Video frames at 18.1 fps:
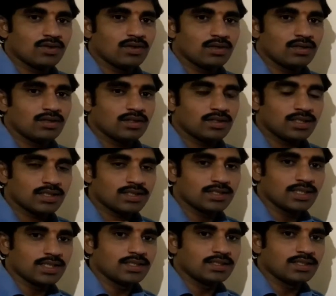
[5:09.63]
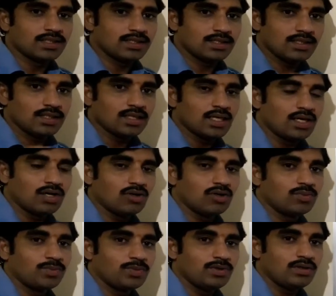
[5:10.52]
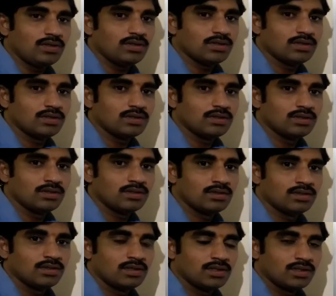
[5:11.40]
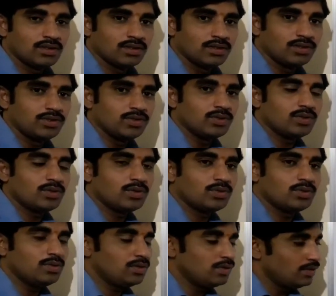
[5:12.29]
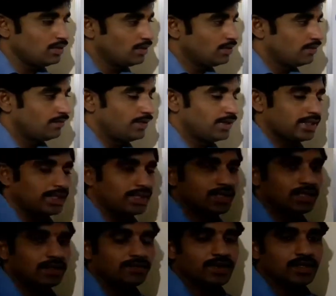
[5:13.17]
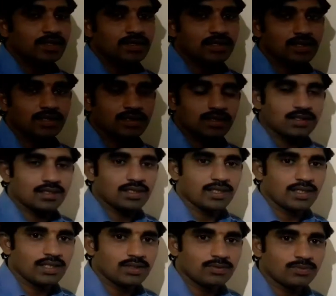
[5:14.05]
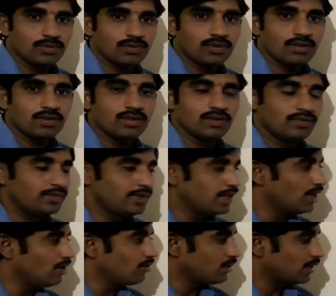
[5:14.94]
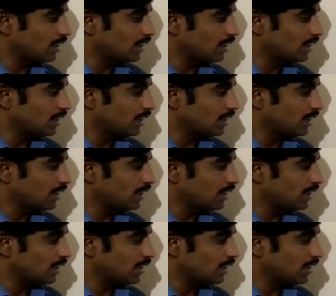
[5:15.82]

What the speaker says: on the changes in the output due to for a given change in the input, we have